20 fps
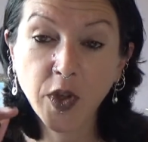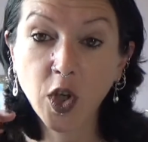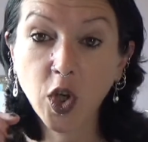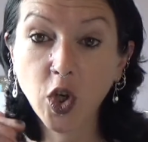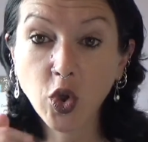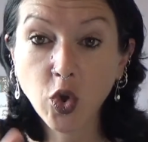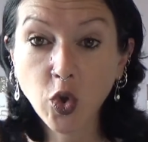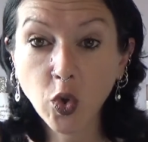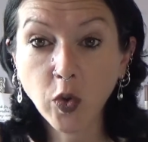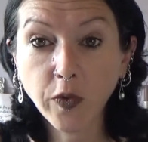a
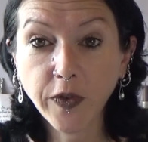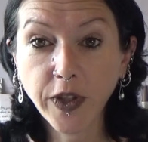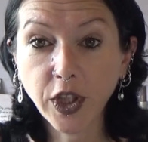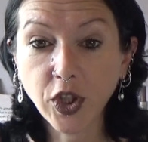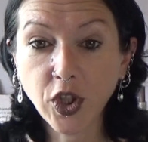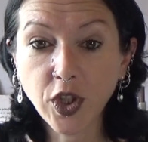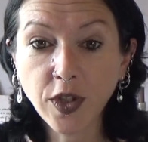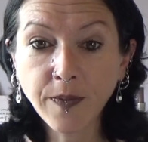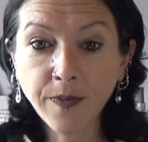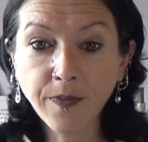short
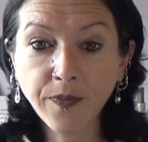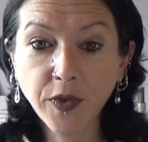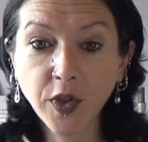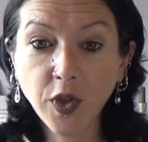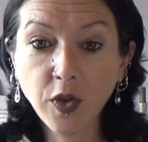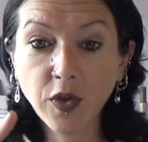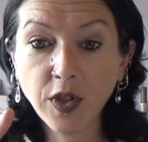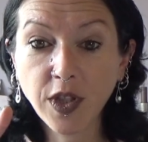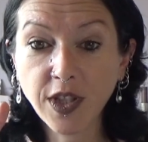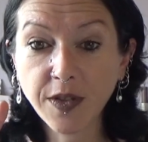version
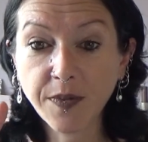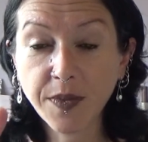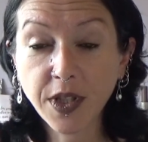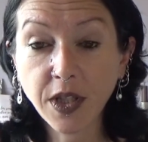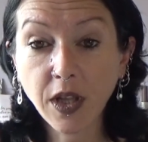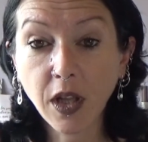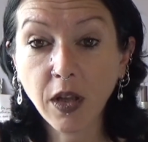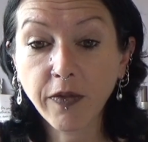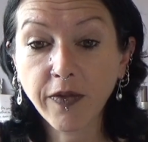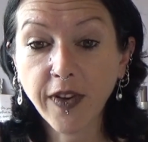using some
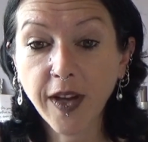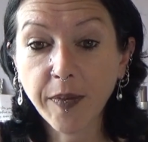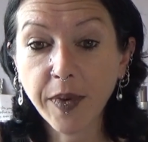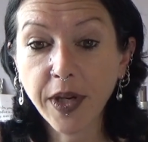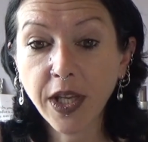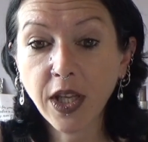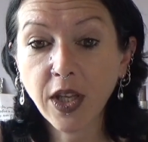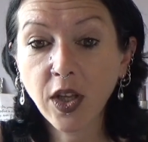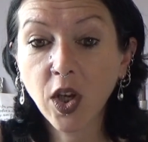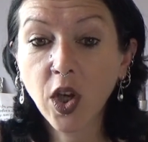skull
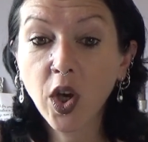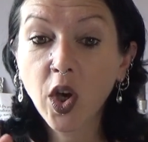fabric,